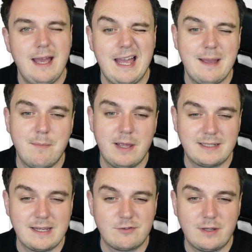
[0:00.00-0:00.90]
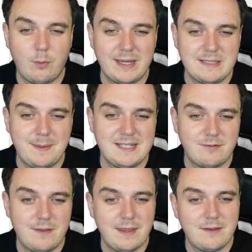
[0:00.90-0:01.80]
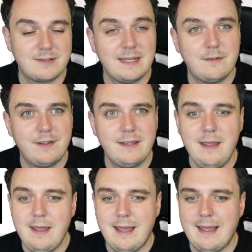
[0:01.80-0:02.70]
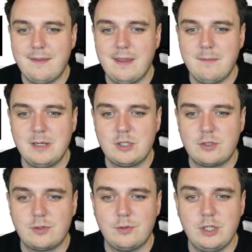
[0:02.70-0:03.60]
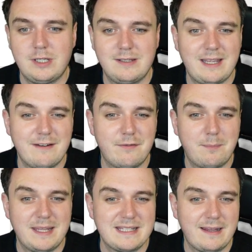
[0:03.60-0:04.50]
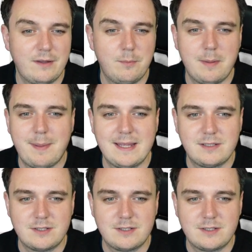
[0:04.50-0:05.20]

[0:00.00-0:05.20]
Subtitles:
It gets rid of the white space around the outside of it, the image, so you can kind of place it a little bit better.